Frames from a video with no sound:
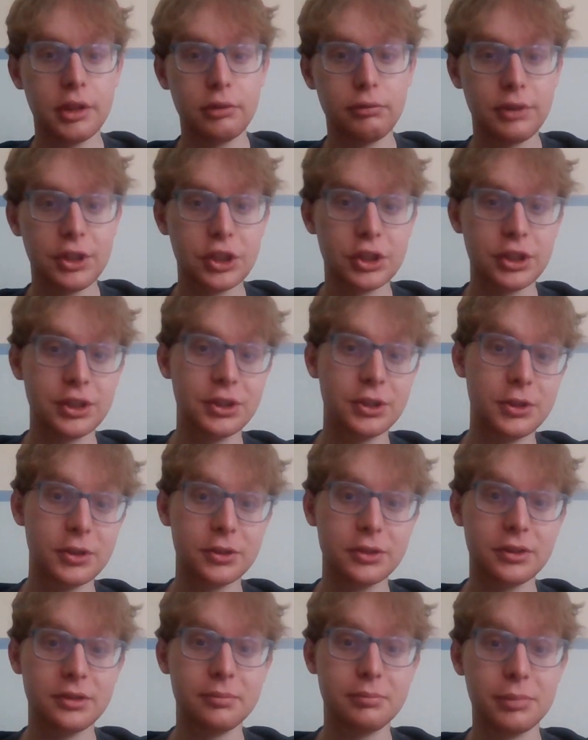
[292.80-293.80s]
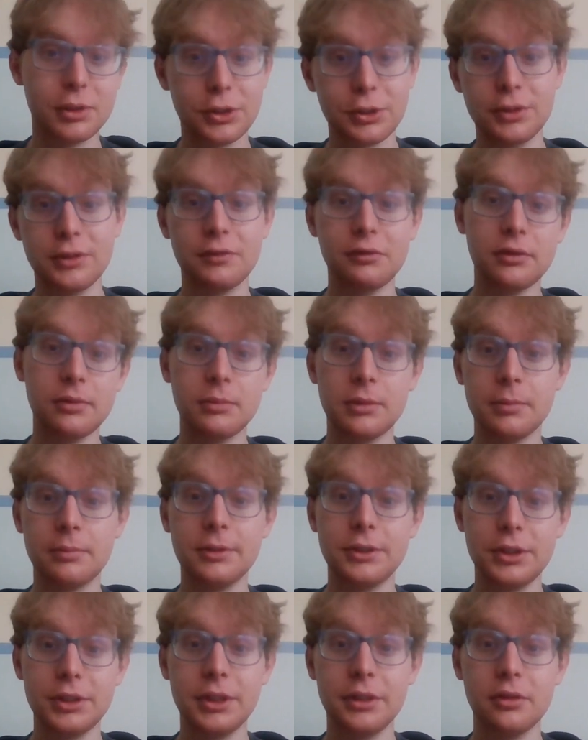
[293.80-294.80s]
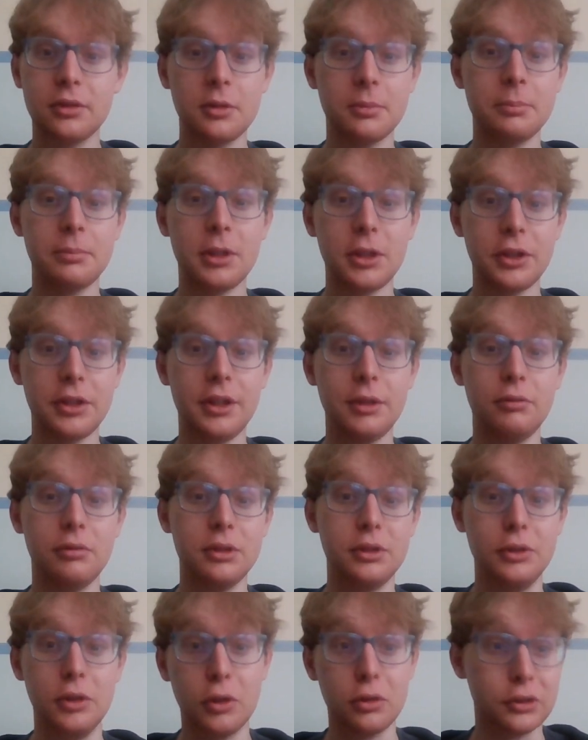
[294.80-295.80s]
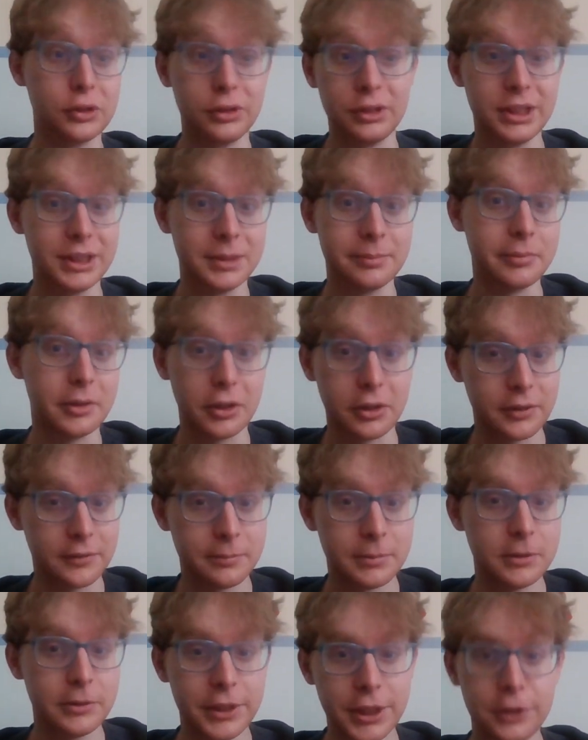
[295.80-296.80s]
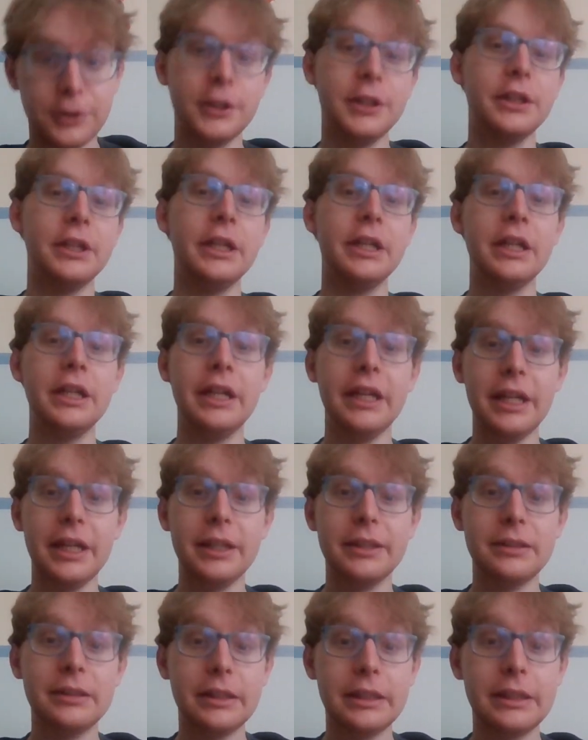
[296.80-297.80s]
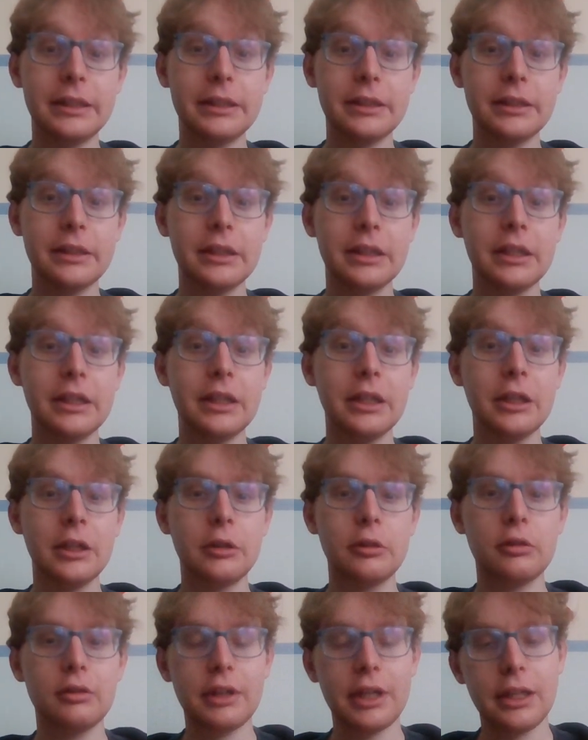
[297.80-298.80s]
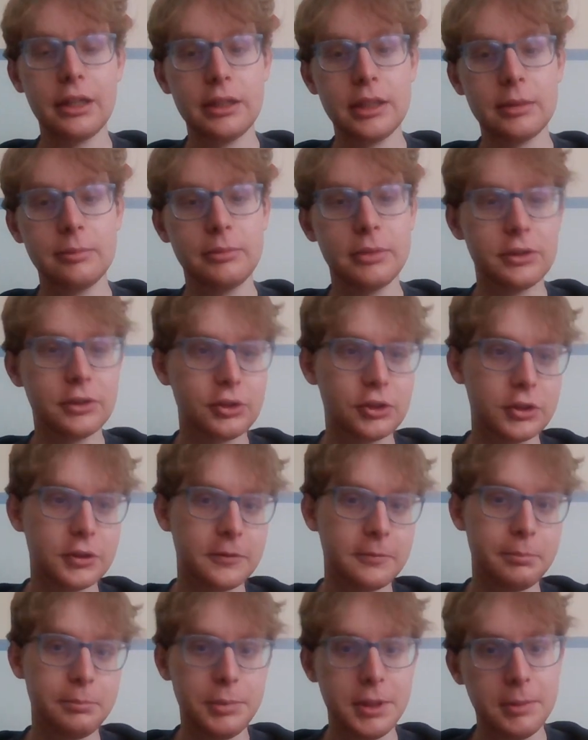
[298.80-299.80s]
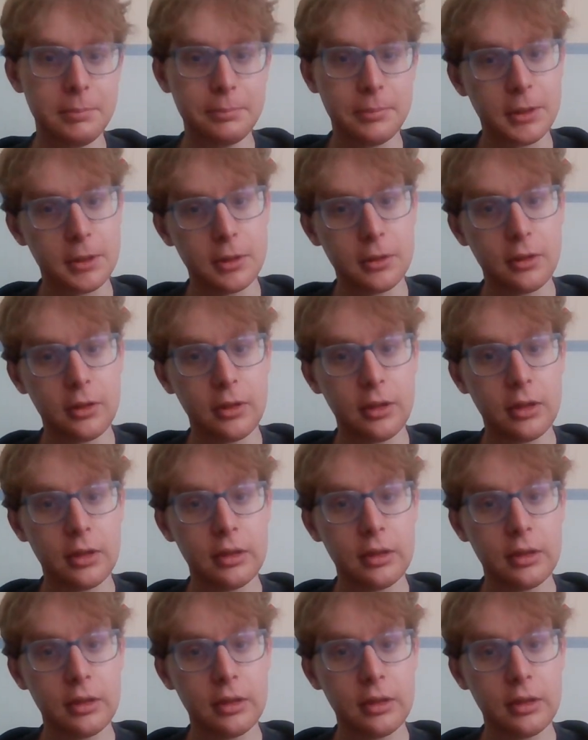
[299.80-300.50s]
in which a certain person from a particular party would go to this part of Bulgaria and rally a bunch of people